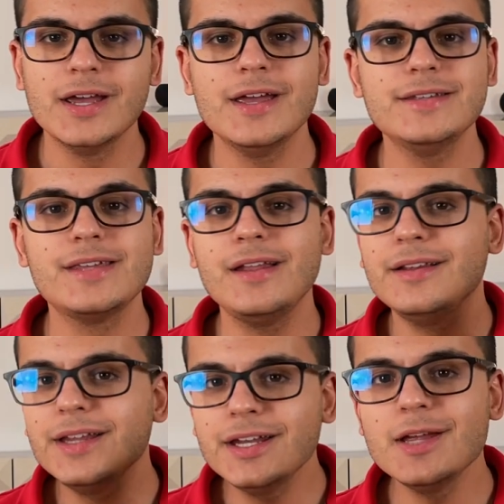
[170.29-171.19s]
is a
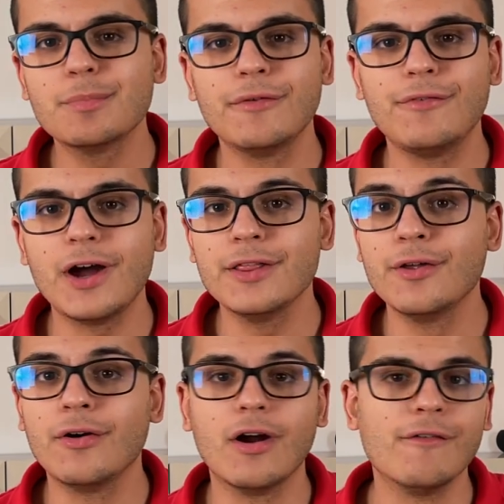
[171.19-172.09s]
leading
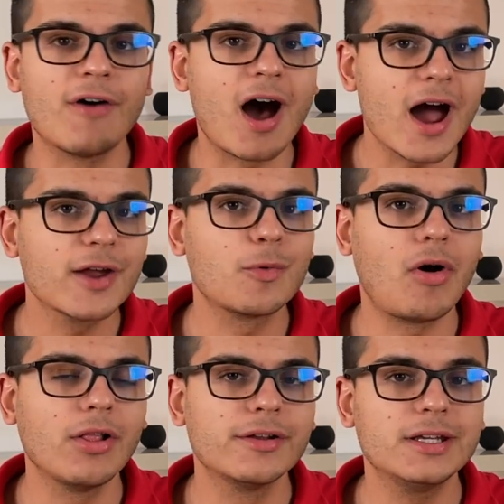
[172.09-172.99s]
provider of high
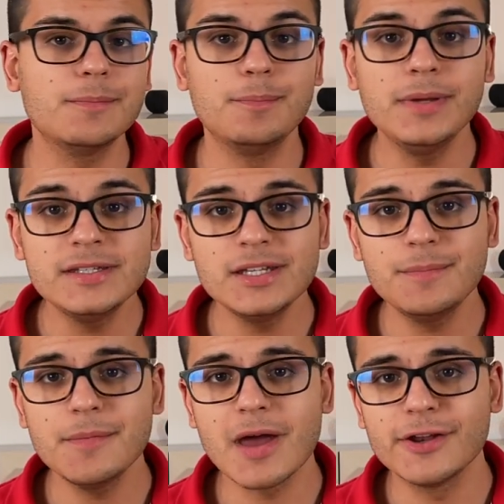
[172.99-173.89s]
quality
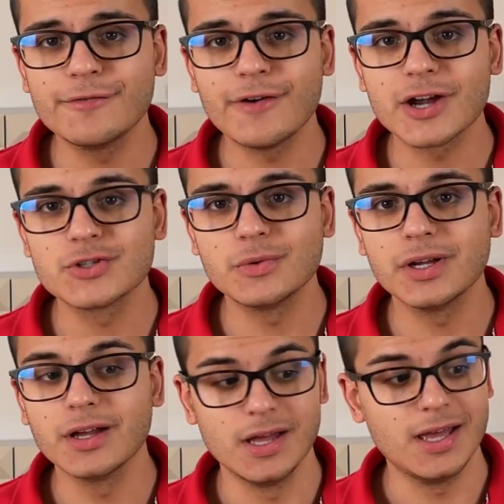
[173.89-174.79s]
PCB
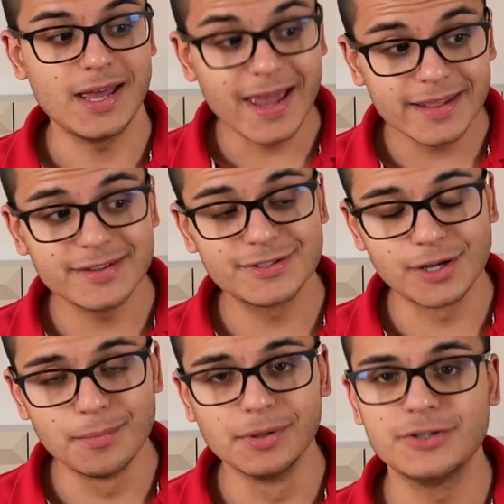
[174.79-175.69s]
manufacturing and
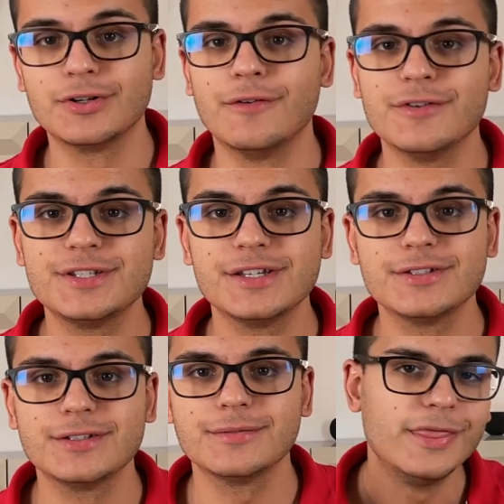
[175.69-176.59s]
assembly services.